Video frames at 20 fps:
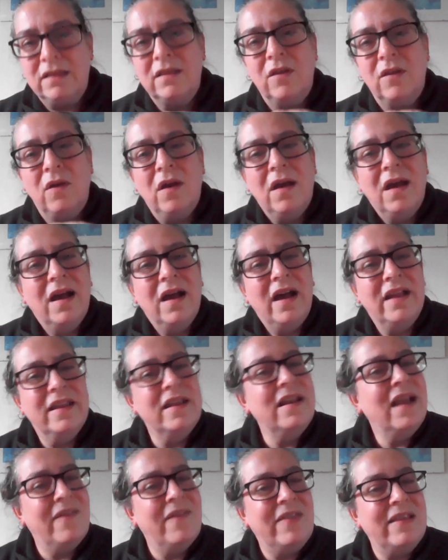So I
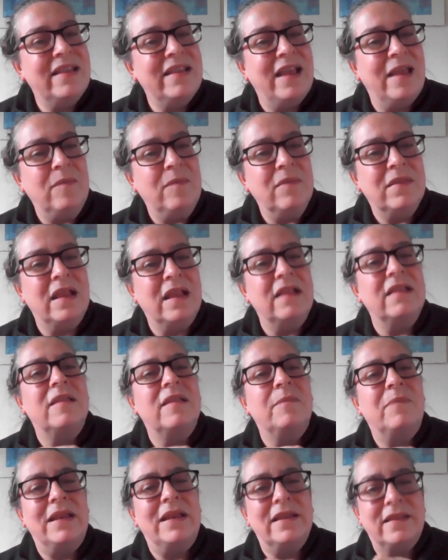didn't have the same
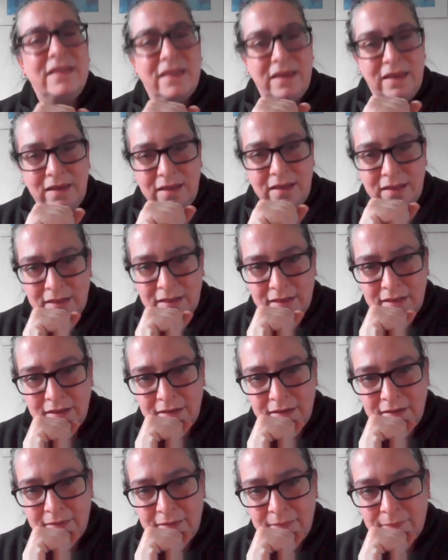sensibilities
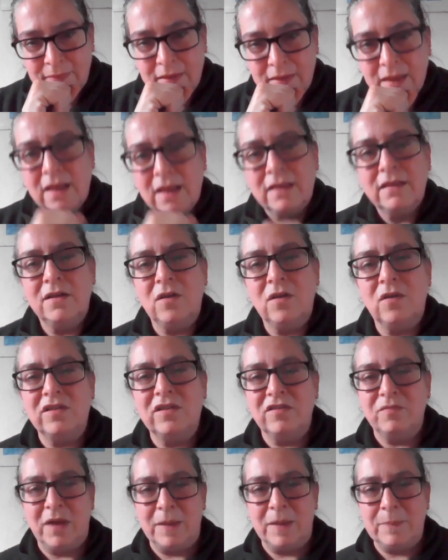as a lot
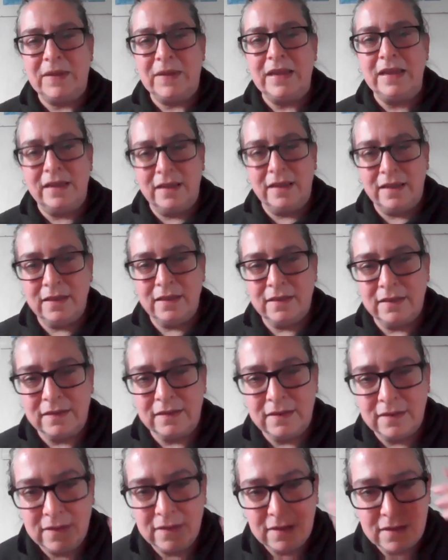of my peers.